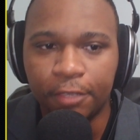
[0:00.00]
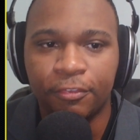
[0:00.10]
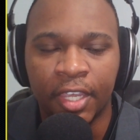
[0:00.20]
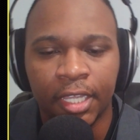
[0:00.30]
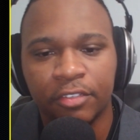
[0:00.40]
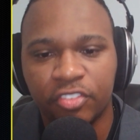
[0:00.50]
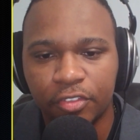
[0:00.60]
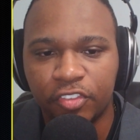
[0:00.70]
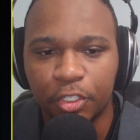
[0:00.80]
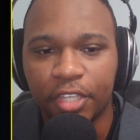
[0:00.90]
Vance
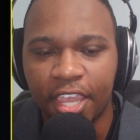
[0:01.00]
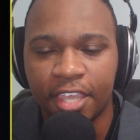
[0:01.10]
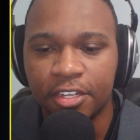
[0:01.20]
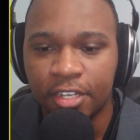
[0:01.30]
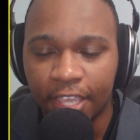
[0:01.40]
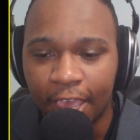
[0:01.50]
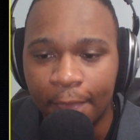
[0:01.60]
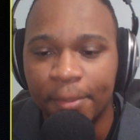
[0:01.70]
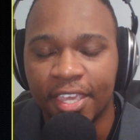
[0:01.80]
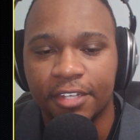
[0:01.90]
still can't
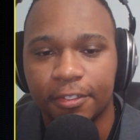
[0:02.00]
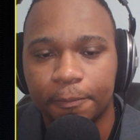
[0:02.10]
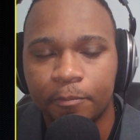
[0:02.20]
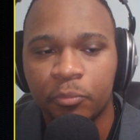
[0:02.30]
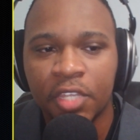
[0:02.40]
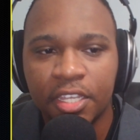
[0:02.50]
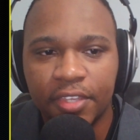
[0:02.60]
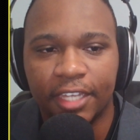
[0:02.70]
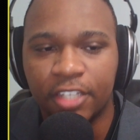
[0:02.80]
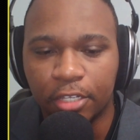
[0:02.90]
admit
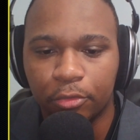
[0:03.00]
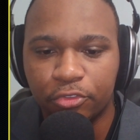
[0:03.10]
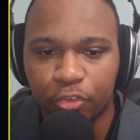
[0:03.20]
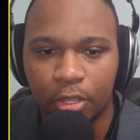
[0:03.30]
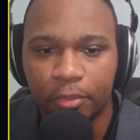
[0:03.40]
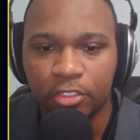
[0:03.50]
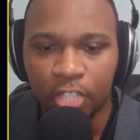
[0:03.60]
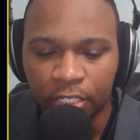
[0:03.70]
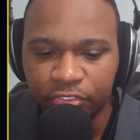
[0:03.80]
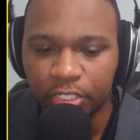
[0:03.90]
that Donald Trump
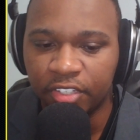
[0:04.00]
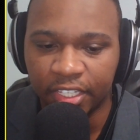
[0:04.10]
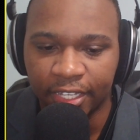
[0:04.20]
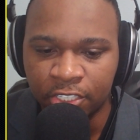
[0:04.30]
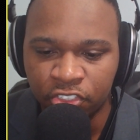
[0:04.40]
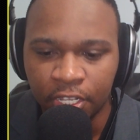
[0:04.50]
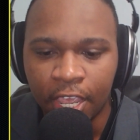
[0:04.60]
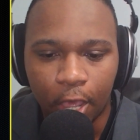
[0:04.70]
lost the election.